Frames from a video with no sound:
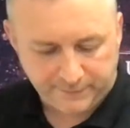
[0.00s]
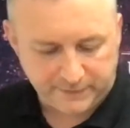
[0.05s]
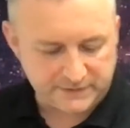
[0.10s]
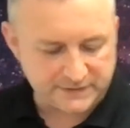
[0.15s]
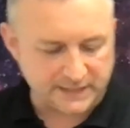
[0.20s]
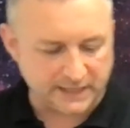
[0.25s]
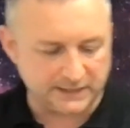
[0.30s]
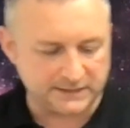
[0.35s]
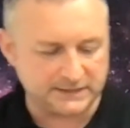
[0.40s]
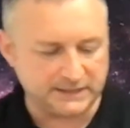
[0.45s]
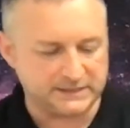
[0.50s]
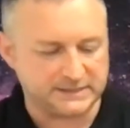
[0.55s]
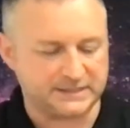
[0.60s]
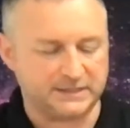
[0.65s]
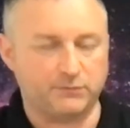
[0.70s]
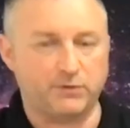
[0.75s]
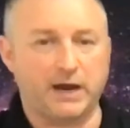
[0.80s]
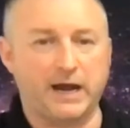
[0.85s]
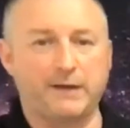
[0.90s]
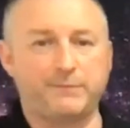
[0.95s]
Happy days.
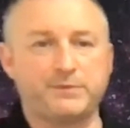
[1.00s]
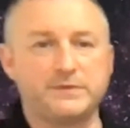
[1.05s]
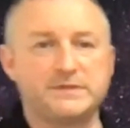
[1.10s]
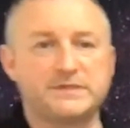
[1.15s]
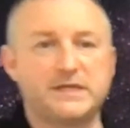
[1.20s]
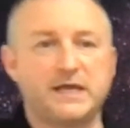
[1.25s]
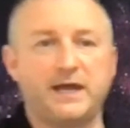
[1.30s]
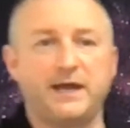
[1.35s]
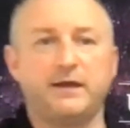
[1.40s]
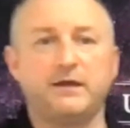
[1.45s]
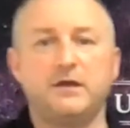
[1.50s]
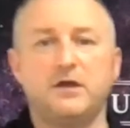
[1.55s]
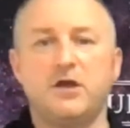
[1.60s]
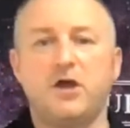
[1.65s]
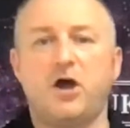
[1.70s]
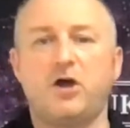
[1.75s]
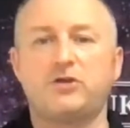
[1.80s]
Let's see what happens there.